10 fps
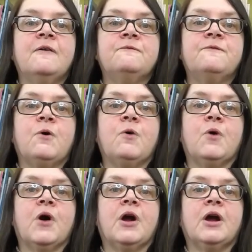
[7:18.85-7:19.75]

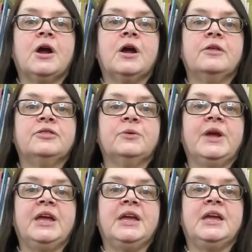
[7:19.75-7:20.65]
four,
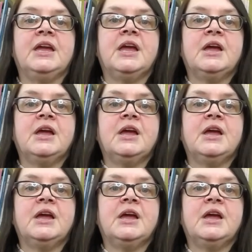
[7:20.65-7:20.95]
three,